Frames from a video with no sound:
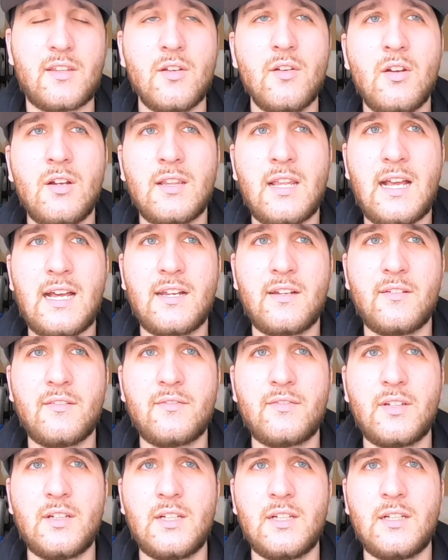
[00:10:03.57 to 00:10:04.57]
there are a lot
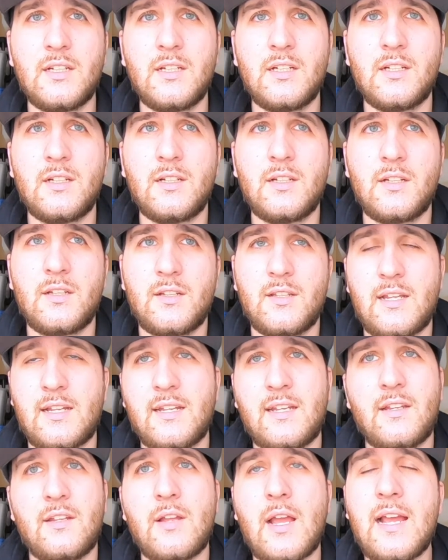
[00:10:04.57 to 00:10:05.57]
of,
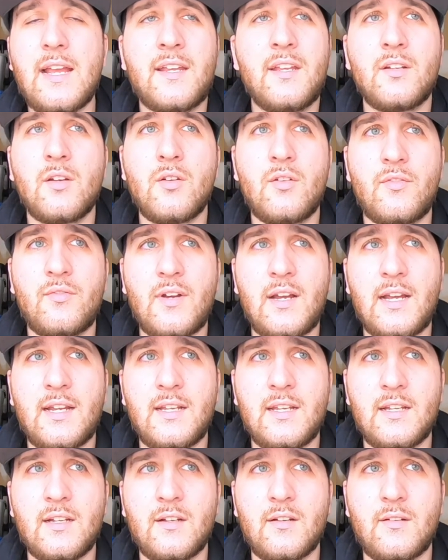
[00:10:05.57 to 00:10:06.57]
like, I can go
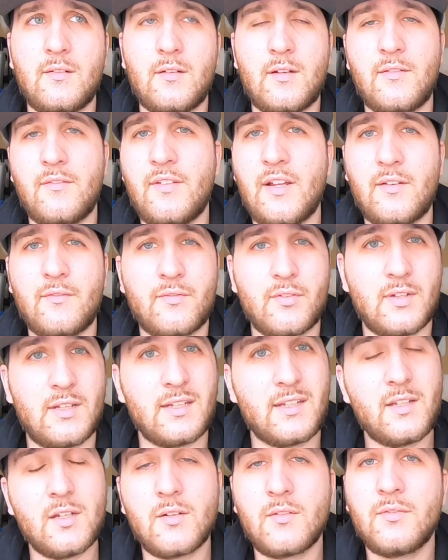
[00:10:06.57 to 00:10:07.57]
find an event for,
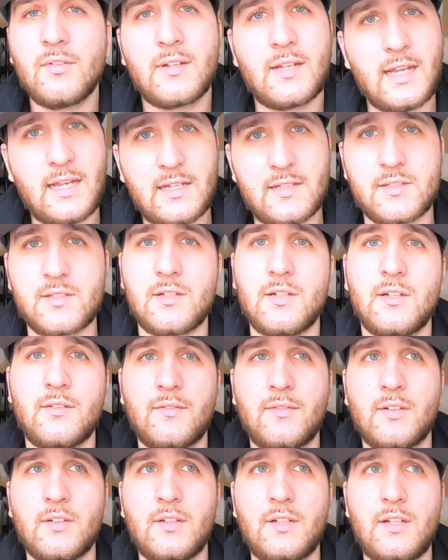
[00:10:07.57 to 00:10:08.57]
like, you know, for cancer,
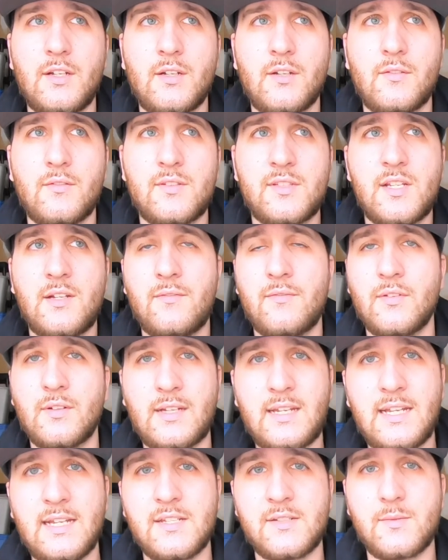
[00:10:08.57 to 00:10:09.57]
for, you know, stuff for
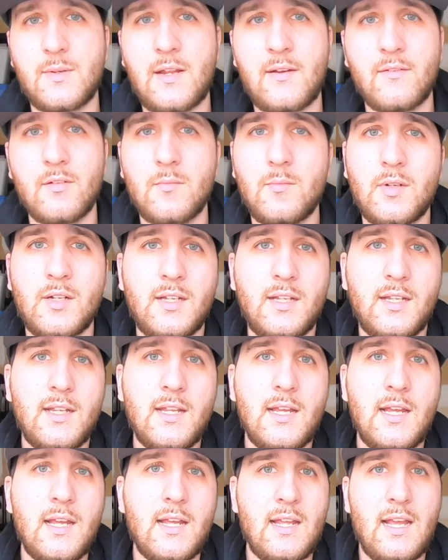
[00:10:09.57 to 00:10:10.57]
kids, whatever, but,
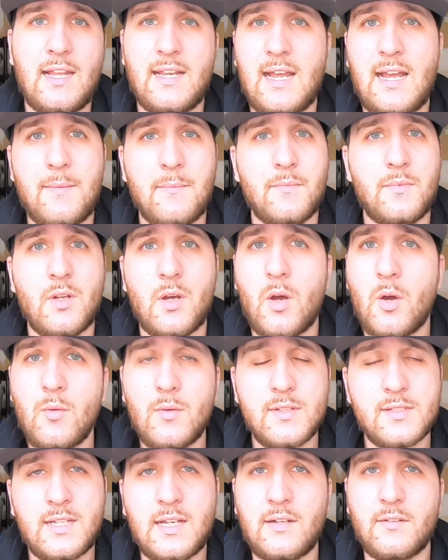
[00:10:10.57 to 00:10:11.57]
and I'm
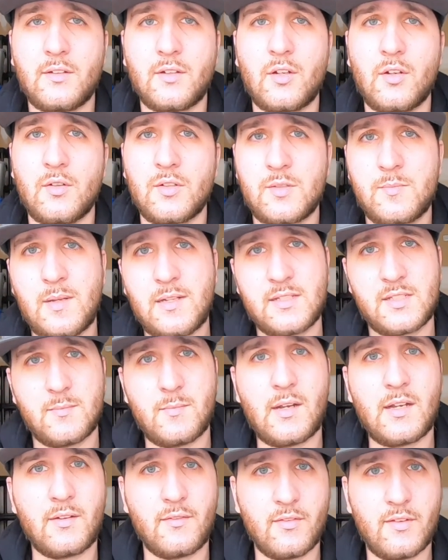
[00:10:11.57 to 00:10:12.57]
always down to go spend some
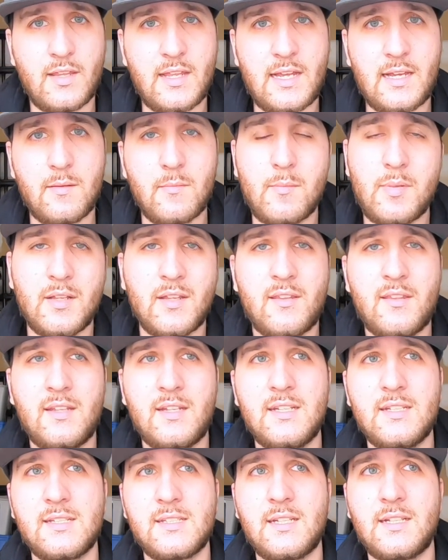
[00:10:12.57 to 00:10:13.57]
money for that. But the thing
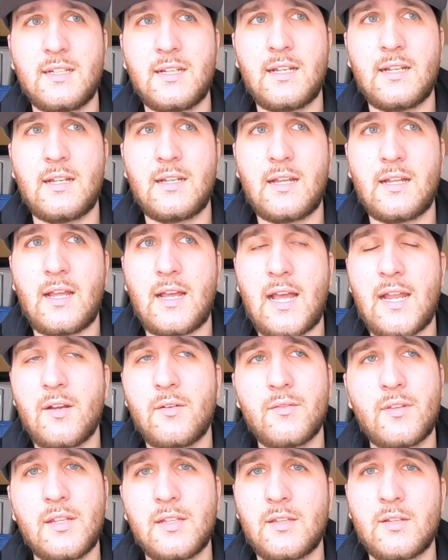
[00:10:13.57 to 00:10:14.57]
is, like, I
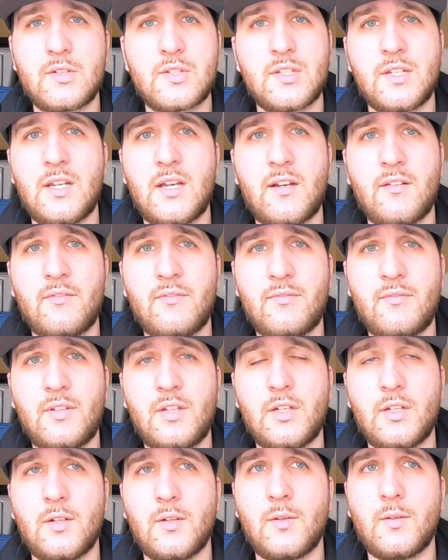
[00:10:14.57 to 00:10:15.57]
don't think there's enough, you
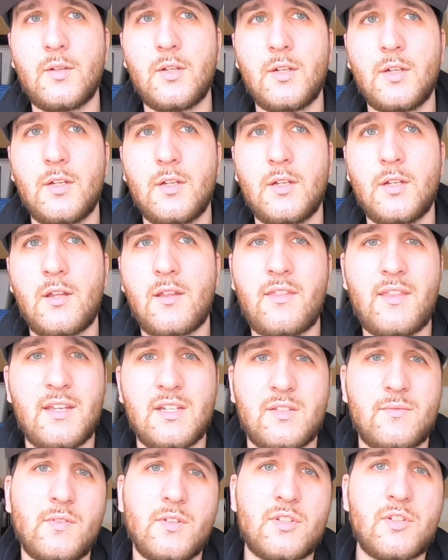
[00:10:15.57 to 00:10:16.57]
know,
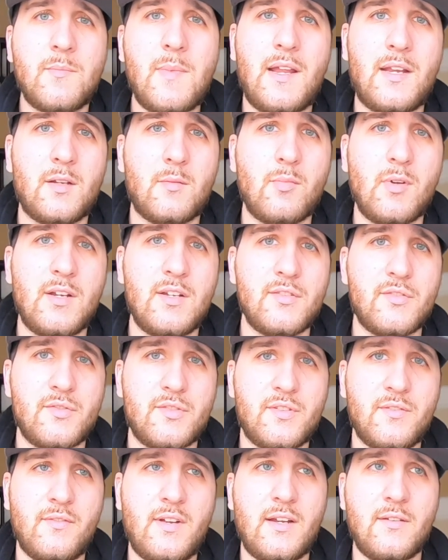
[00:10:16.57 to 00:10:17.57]
things for traumatic brain injury
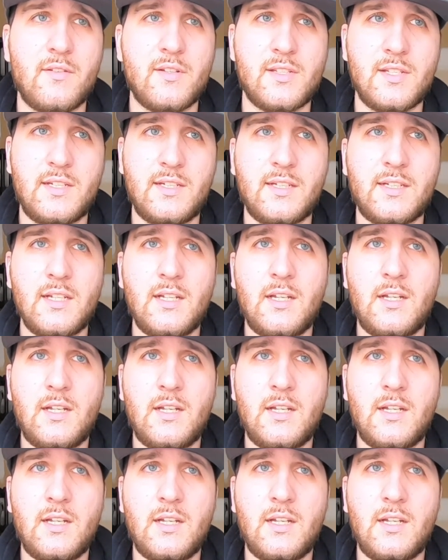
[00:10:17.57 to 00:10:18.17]
survivors. Like,